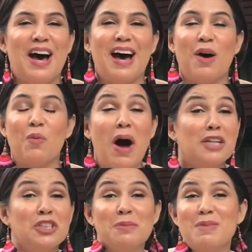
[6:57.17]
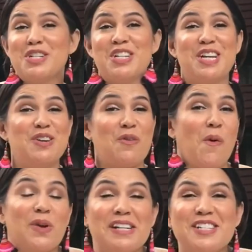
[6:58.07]
a washing machine,
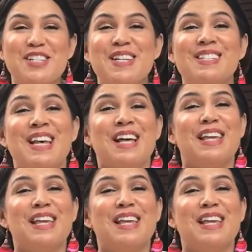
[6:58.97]
oranges.